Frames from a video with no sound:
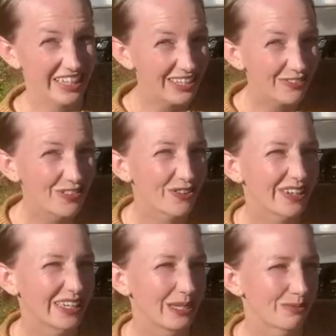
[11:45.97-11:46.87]
if you
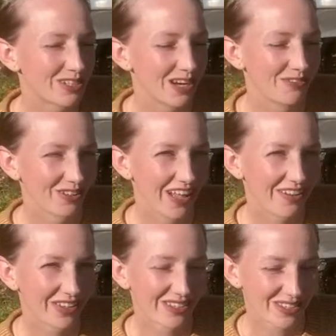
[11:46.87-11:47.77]
can keep stuff alive
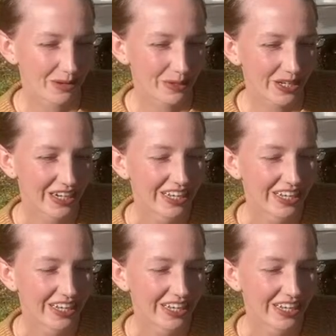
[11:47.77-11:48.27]
in the summer.